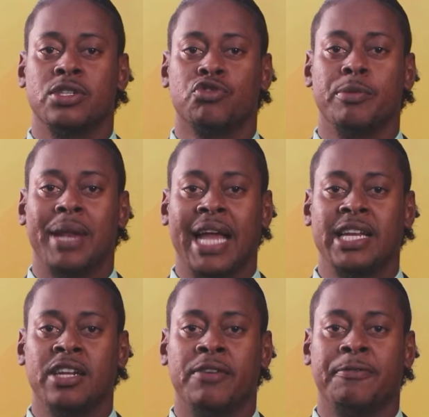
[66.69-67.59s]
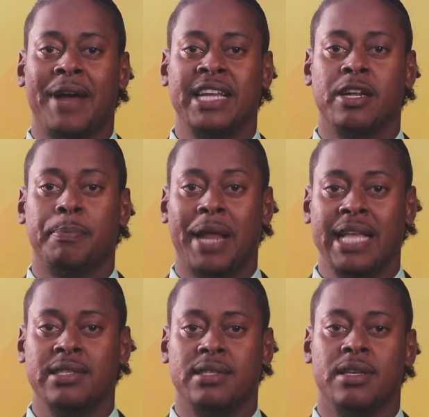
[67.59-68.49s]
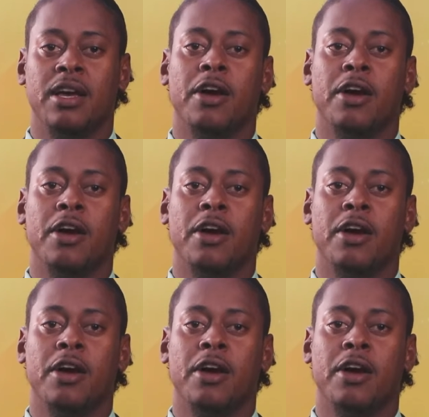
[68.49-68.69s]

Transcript: streamlining of final plans